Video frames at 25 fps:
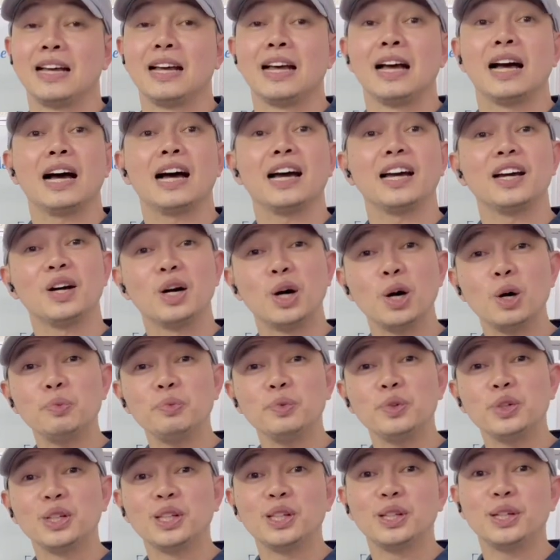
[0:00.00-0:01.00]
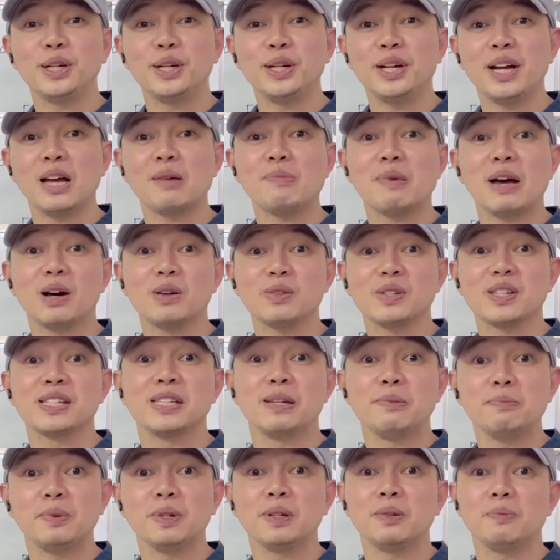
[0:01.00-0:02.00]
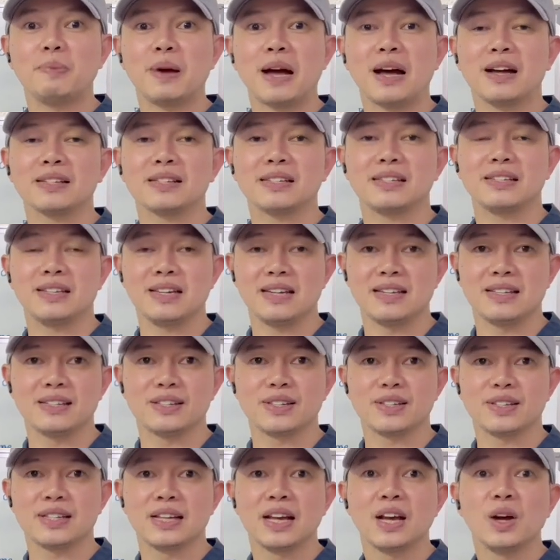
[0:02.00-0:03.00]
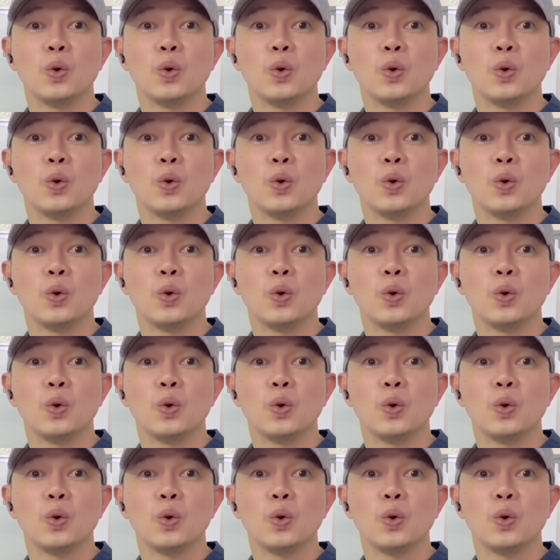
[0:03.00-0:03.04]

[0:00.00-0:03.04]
I hope you learned about simple past tense.